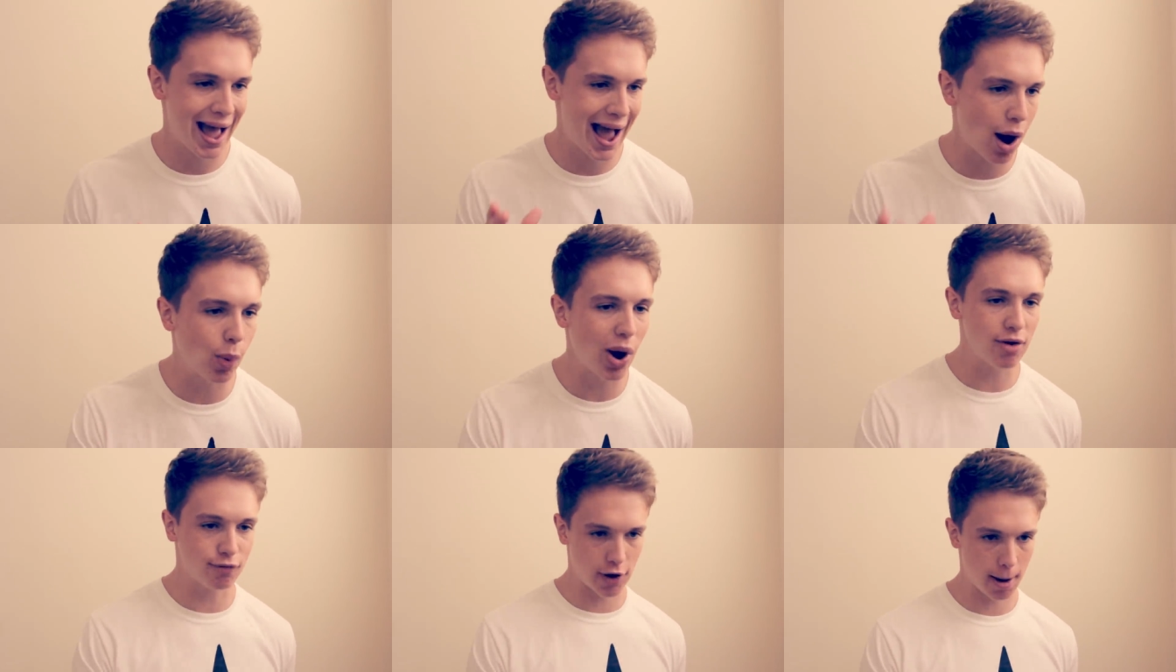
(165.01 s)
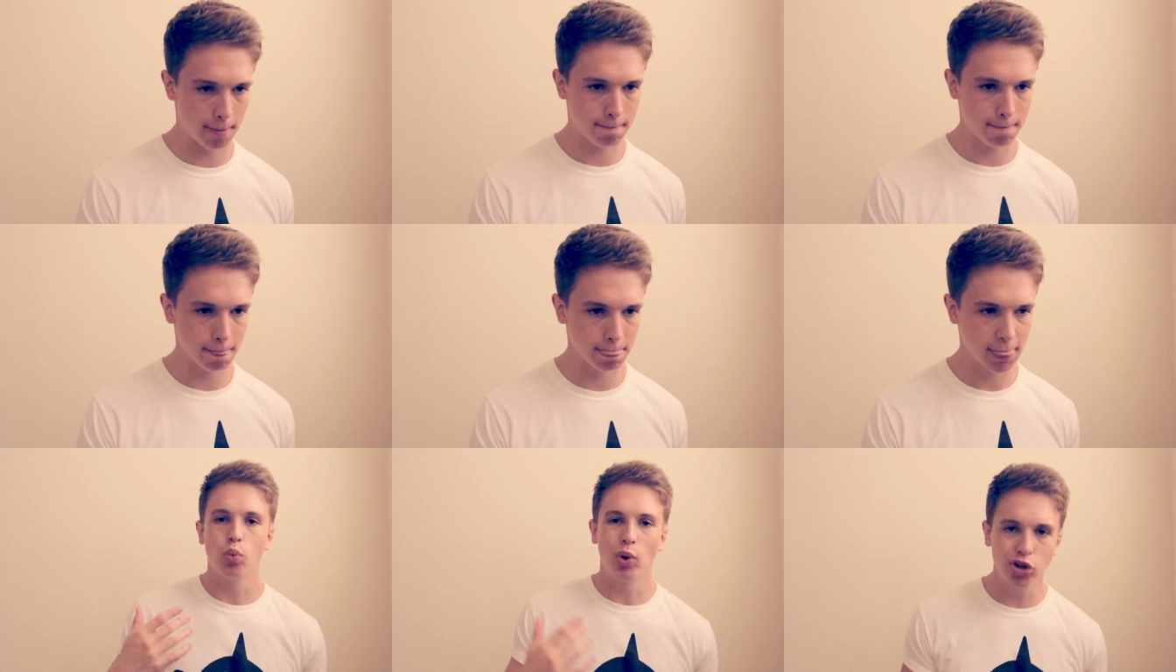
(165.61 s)
However,
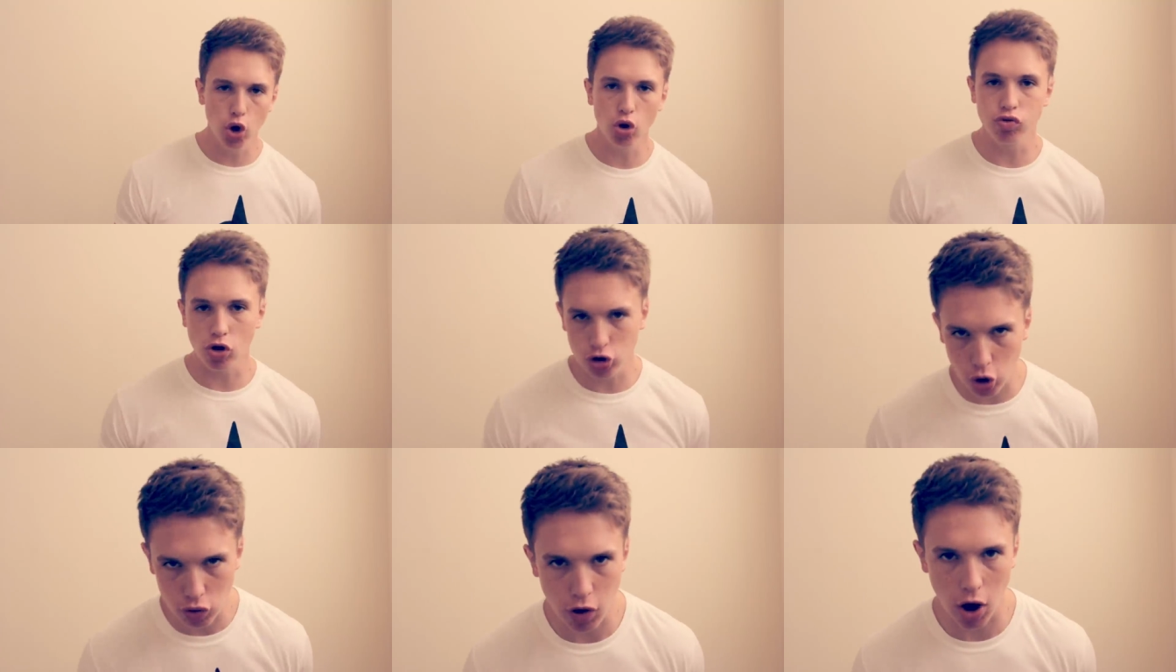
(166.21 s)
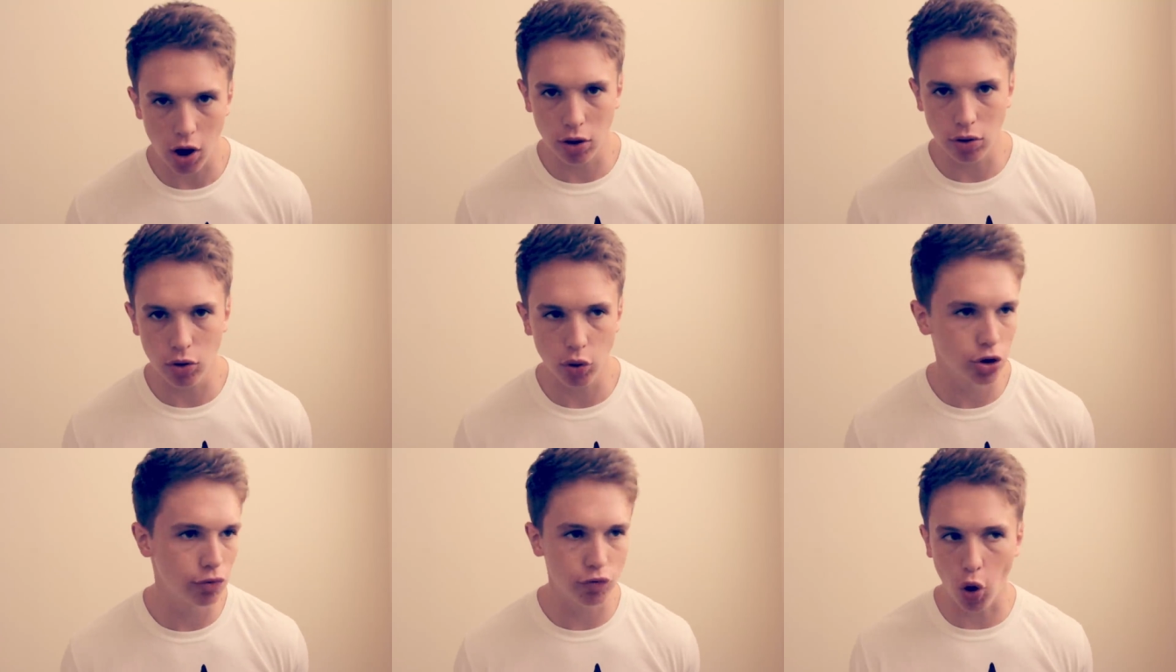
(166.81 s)
when you're on your own
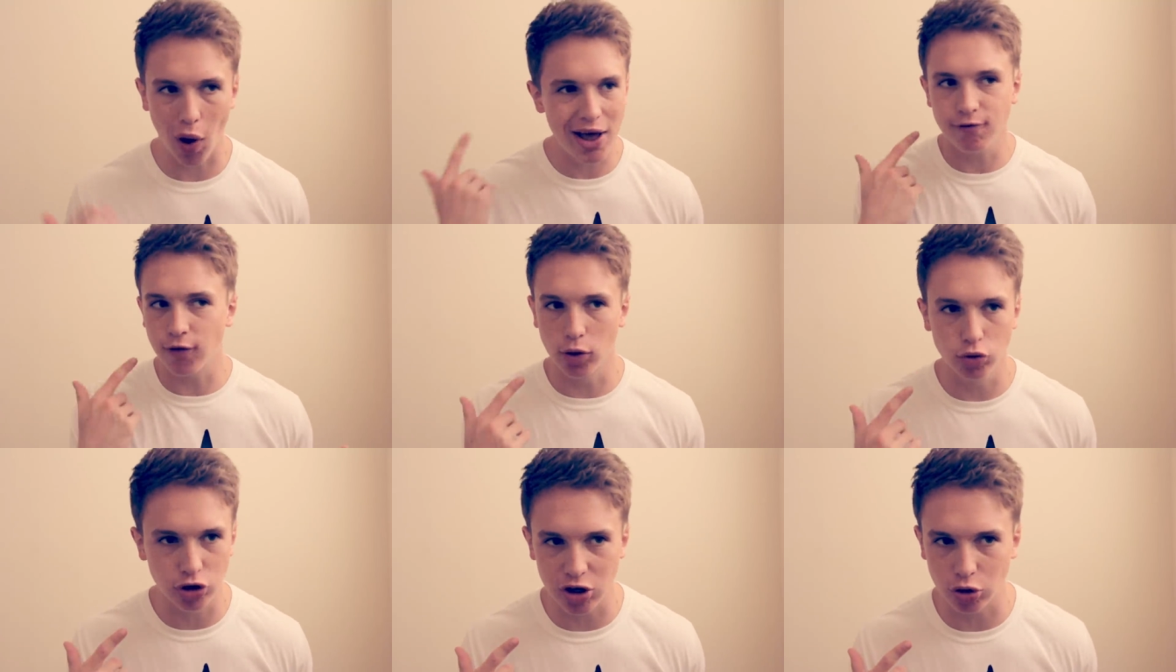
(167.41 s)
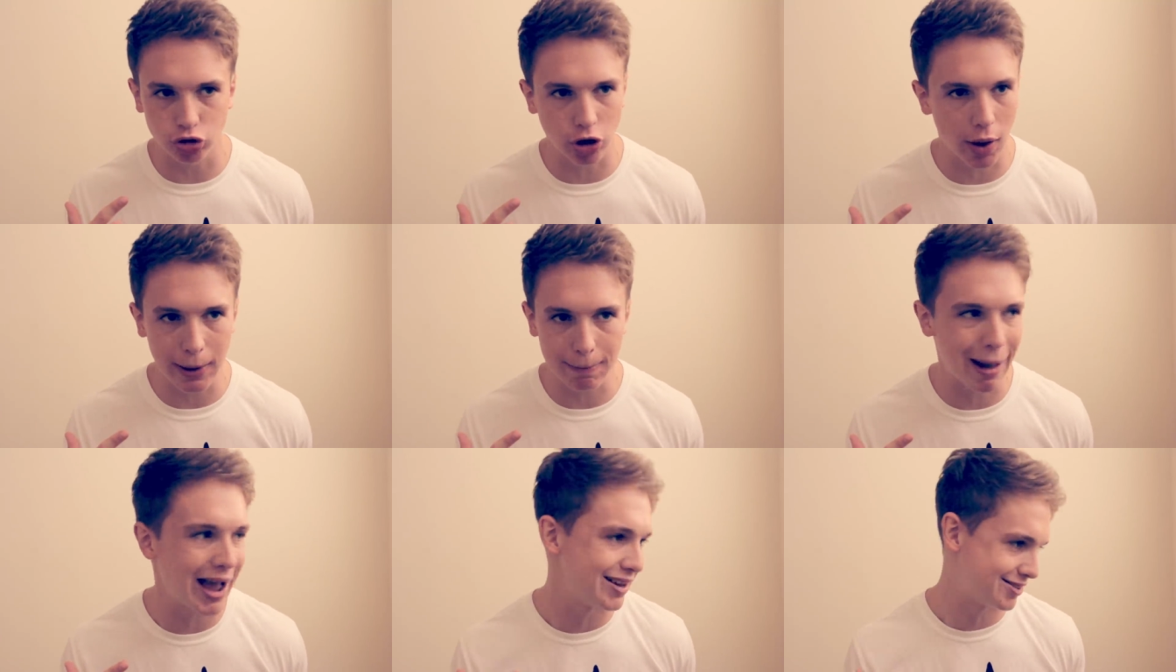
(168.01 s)
or you've got headphones in or
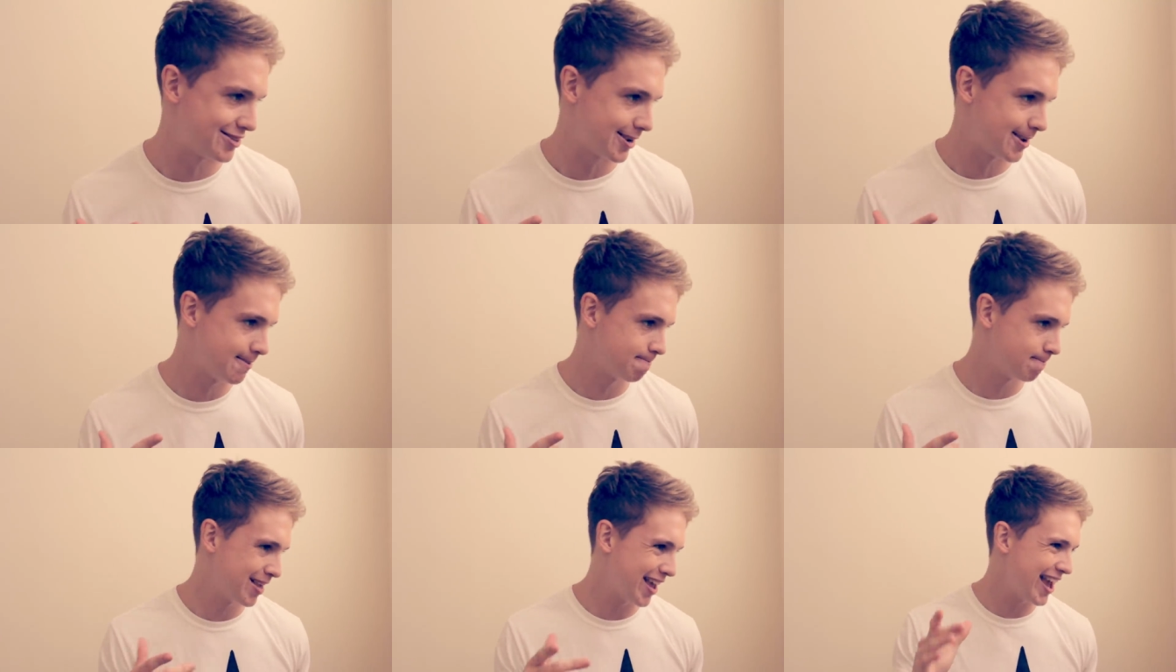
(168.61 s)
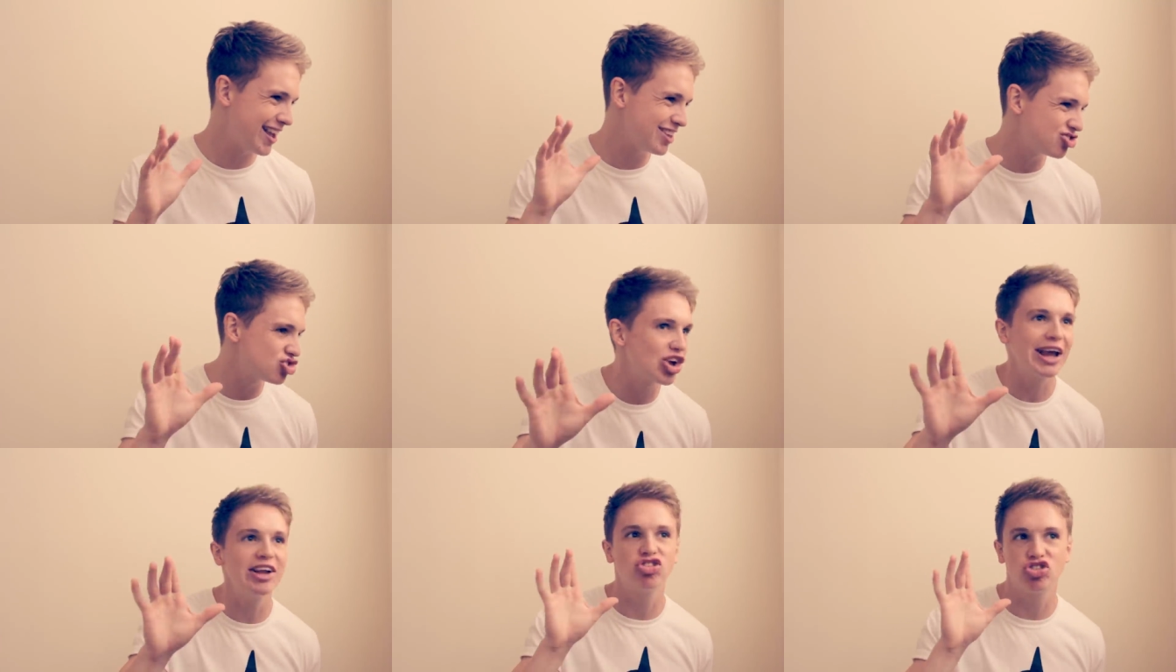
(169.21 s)
something, mate,
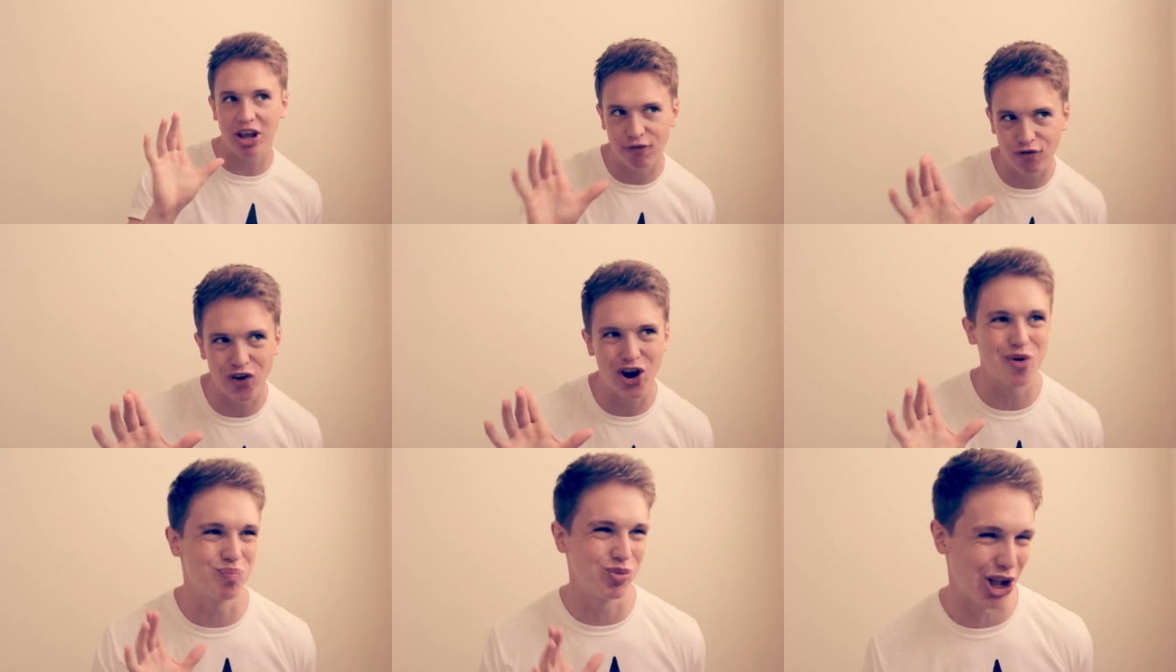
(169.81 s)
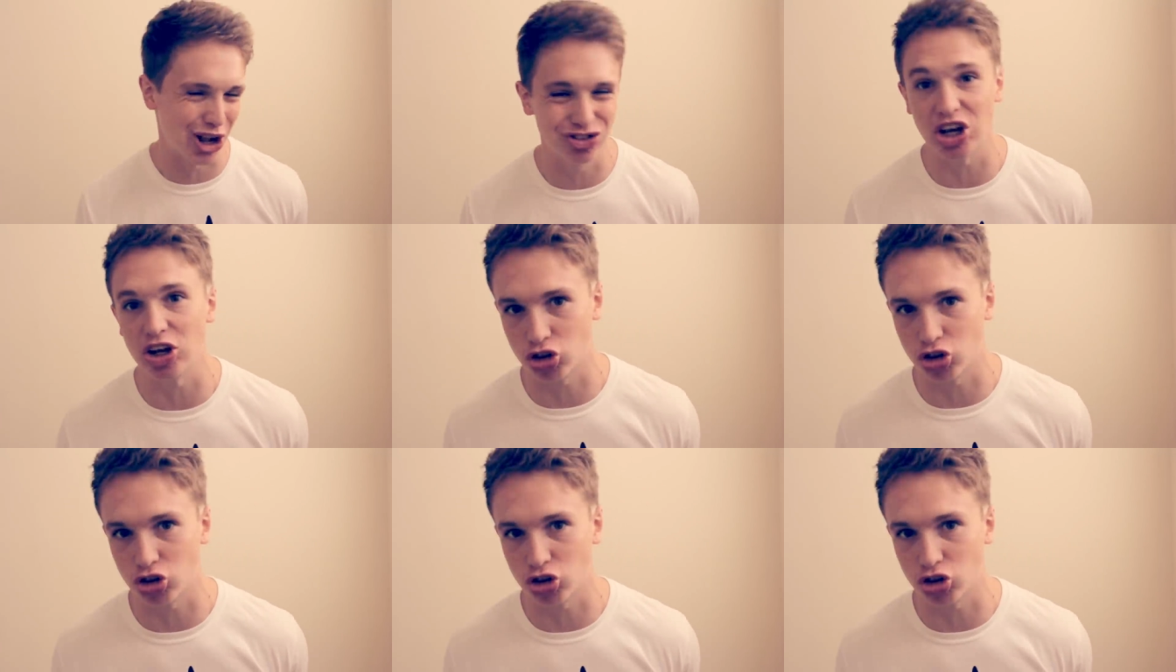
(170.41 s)
it's a different bloody